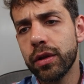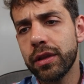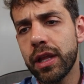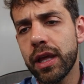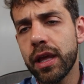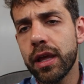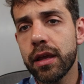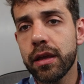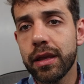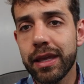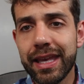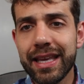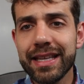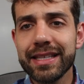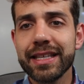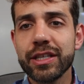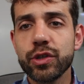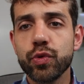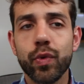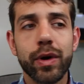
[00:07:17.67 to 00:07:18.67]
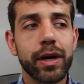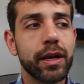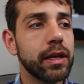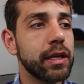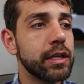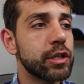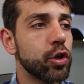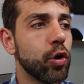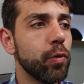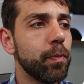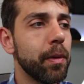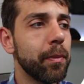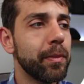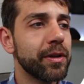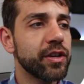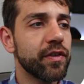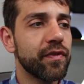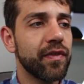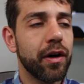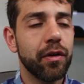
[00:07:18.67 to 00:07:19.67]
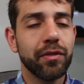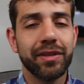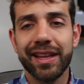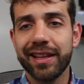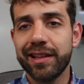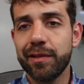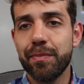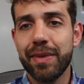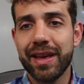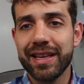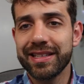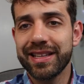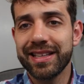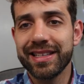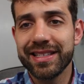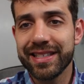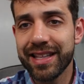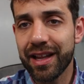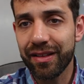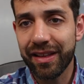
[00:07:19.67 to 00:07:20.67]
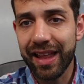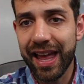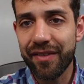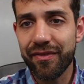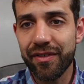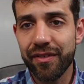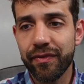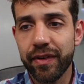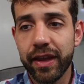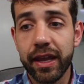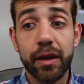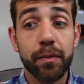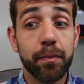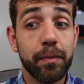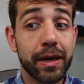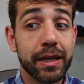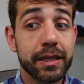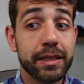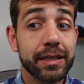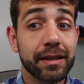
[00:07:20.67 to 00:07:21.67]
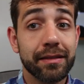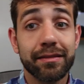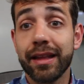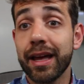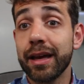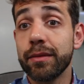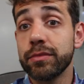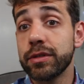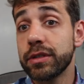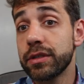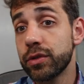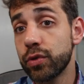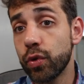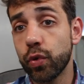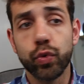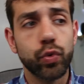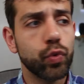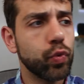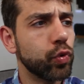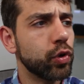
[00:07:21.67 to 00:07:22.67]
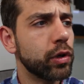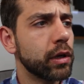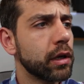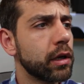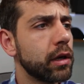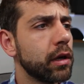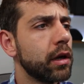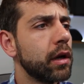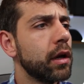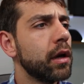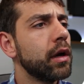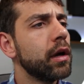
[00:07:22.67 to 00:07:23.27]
The easiest one is OpenMediaVault that basically install everything but sometimes don't work.